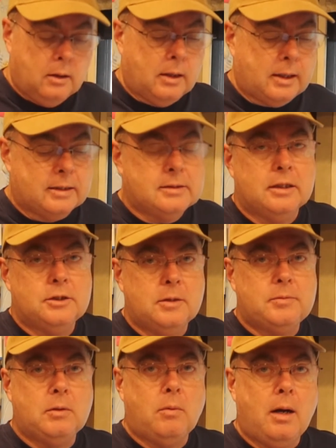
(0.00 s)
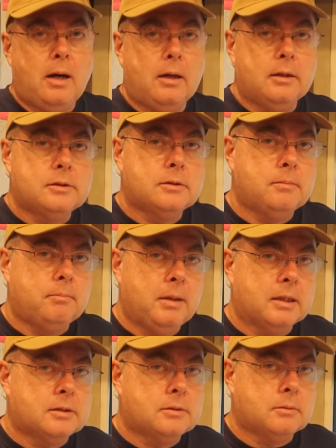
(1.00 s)
Like I said, Gypsy Wireless,
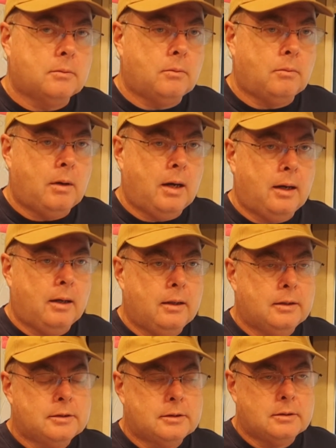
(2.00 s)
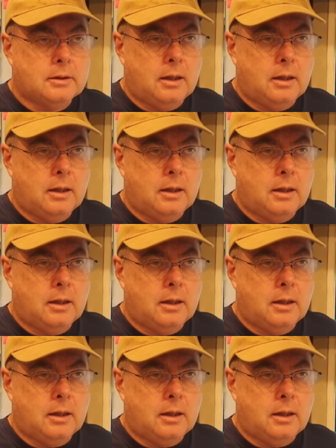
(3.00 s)
Bix Wireless,